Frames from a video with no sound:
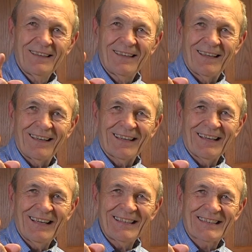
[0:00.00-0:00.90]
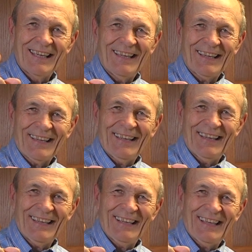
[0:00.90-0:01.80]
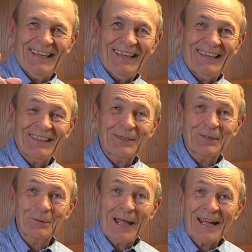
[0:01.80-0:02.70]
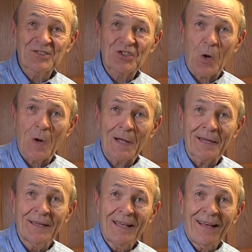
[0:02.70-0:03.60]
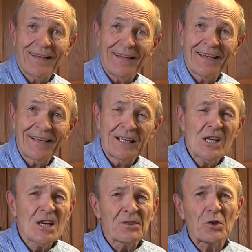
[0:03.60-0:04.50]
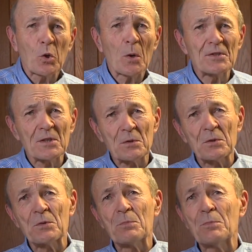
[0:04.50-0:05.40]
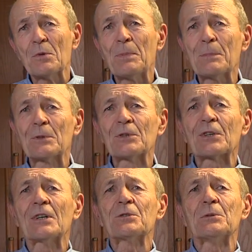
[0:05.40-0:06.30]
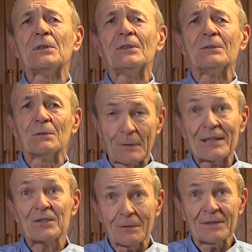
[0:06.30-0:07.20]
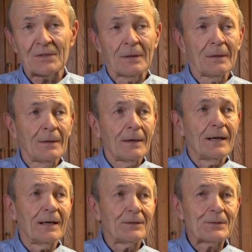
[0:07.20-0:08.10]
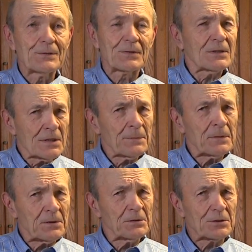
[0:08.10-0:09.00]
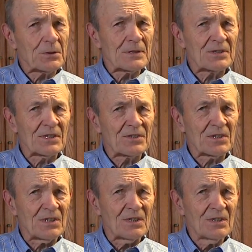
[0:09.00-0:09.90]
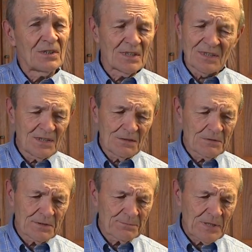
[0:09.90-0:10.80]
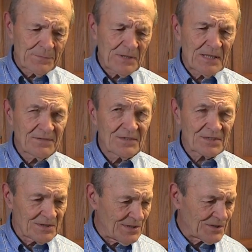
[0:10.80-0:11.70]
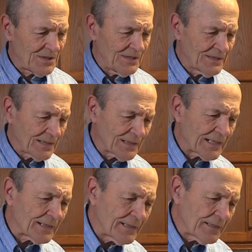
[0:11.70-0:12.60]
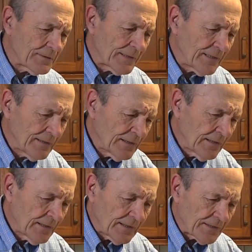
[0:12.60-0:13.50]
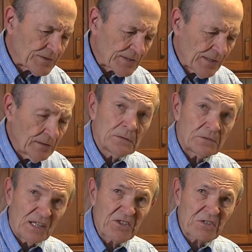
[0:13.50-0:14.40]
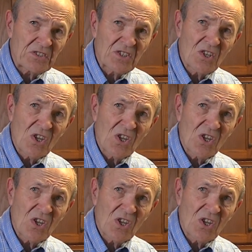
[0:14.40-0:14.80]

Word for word: Hey guys, another ranch toy. Yeah, yeah, yeah. The toys that the people in the country, ranch toys, uh, use are different than the toys in the city. Yeah, you wouldn't probably have this in the city, not likely anyway. It's uh, dangerous.